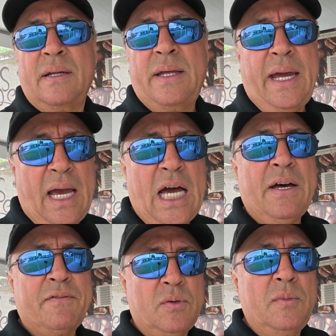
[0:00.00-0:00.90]
They
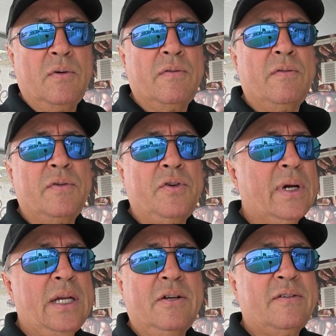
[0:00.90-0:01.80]
have to move. You
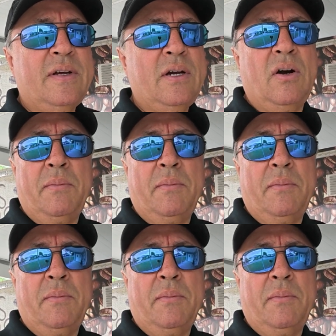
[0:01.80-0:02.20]
cannot say, oh,